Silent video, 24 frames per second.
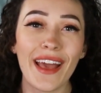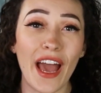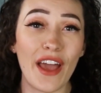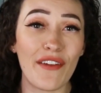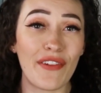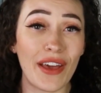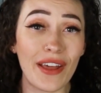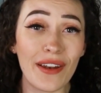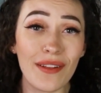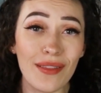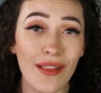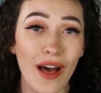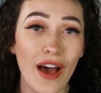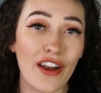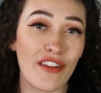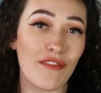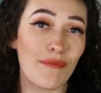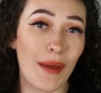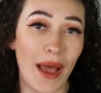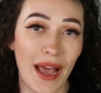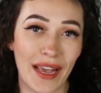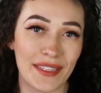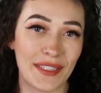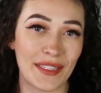had a lot of
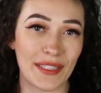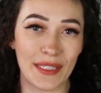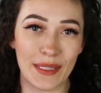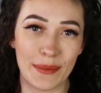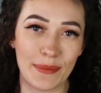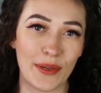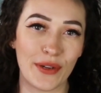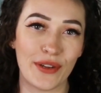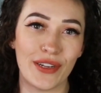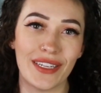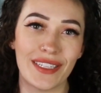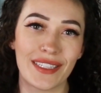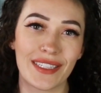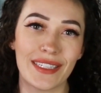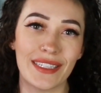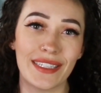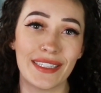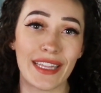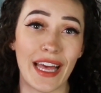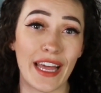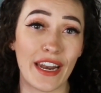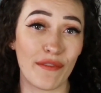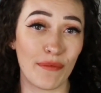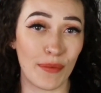past experiences
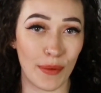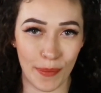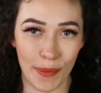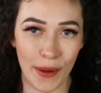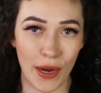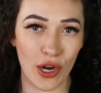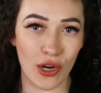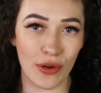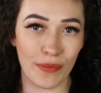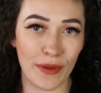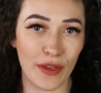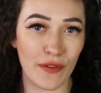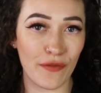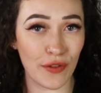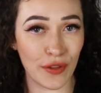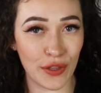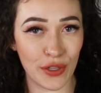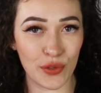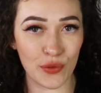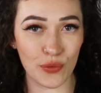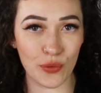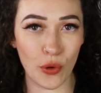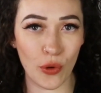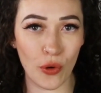that have prepared me for
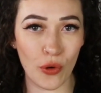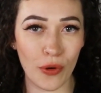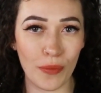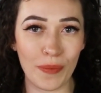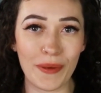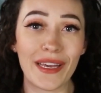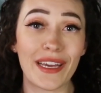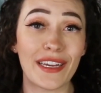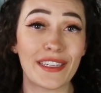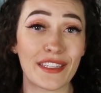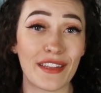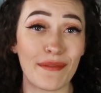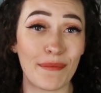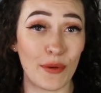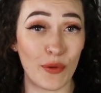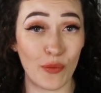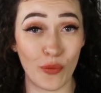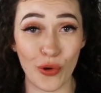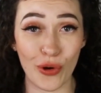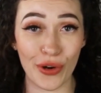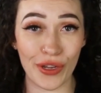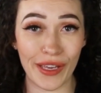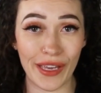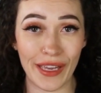this role because I've been
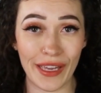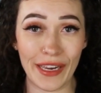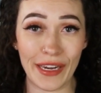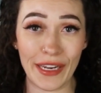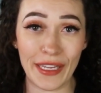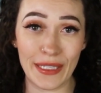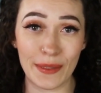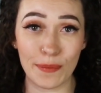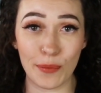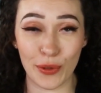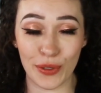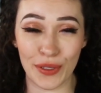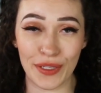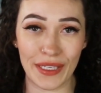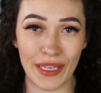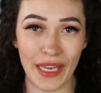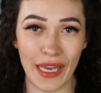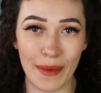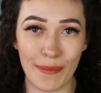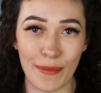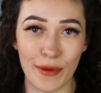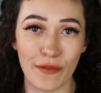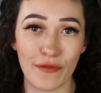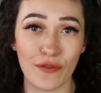working in esports and
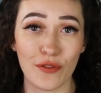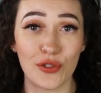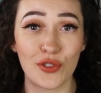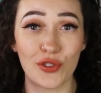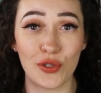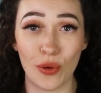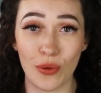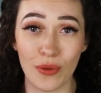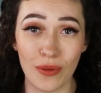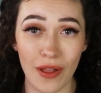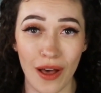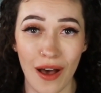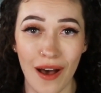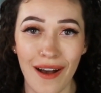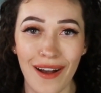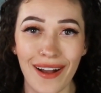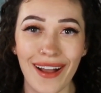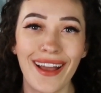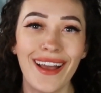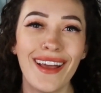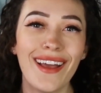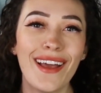gaming for so long.